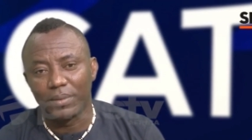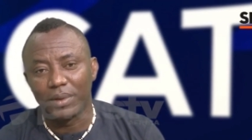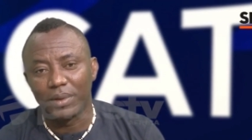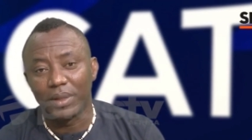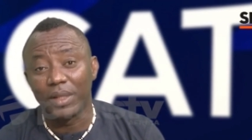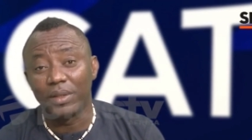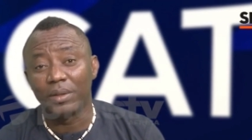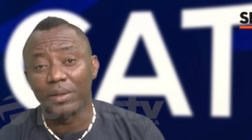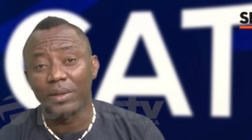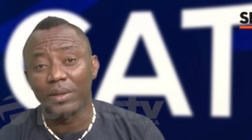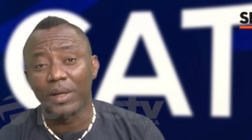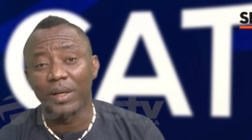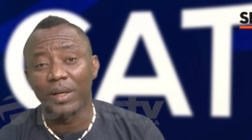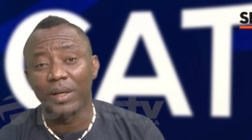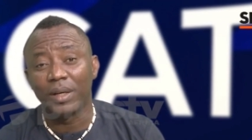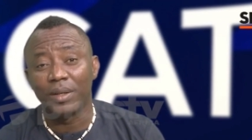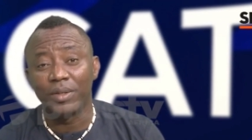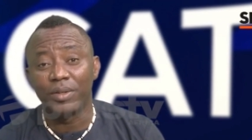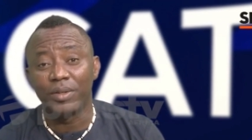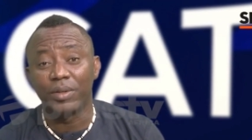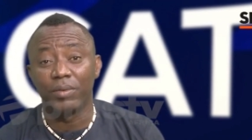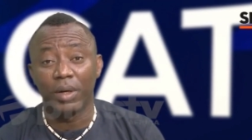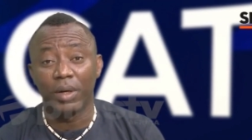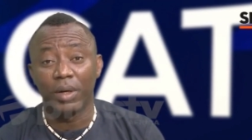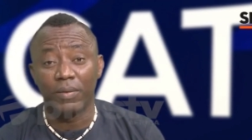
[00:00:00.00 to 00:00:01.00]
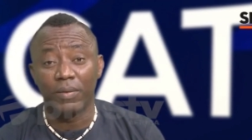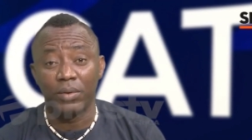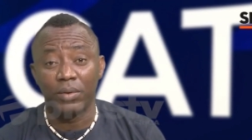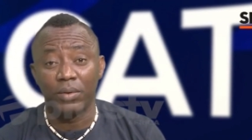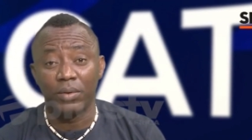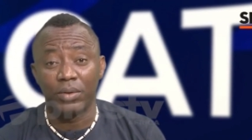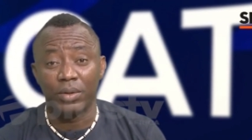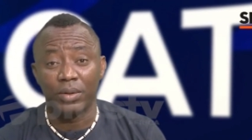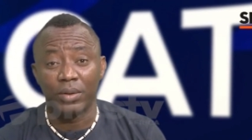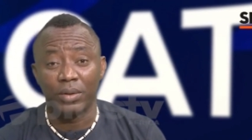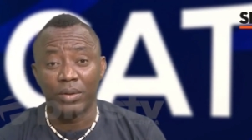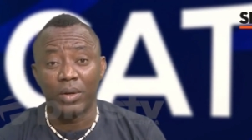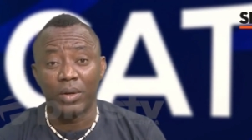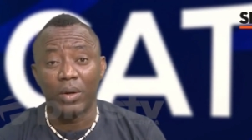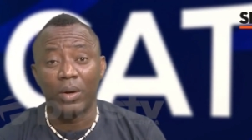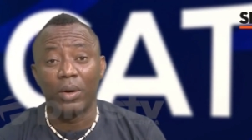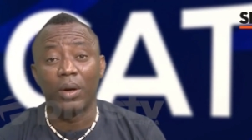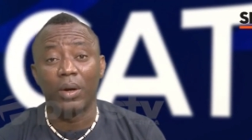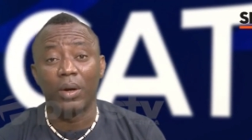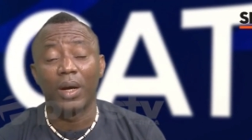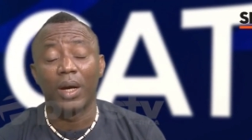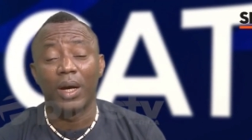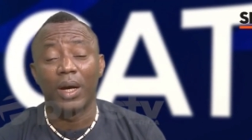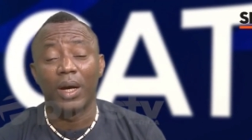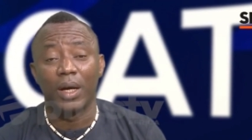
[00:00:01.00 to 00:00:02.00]
Nigeria needs a revolution
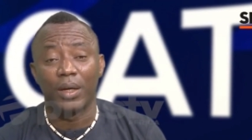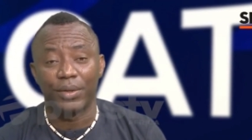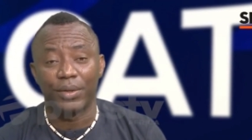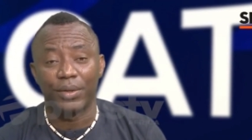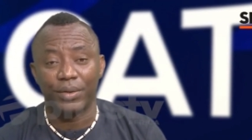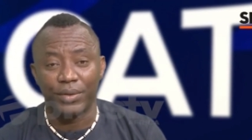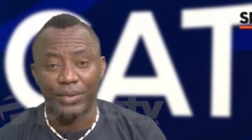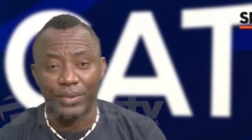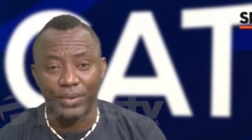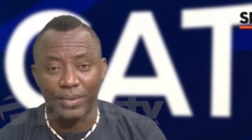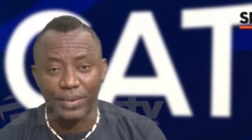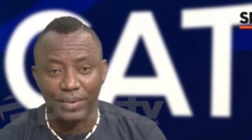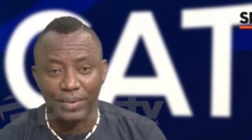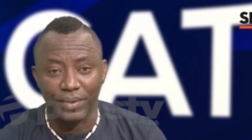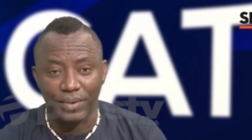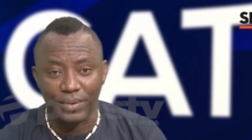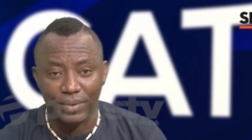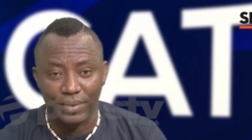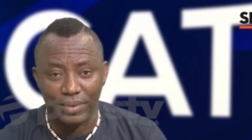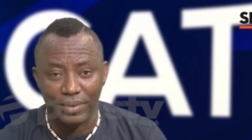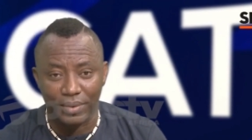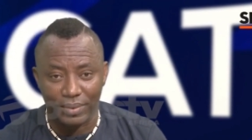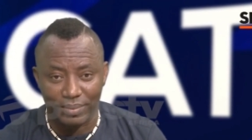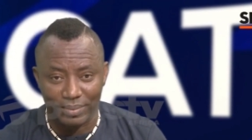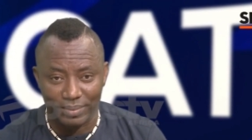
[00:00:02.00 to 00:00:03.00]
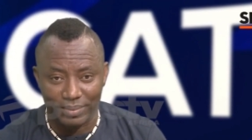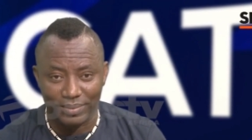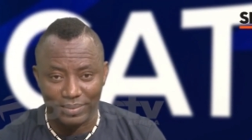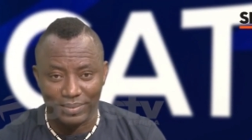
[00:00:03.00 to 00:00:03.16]
or else.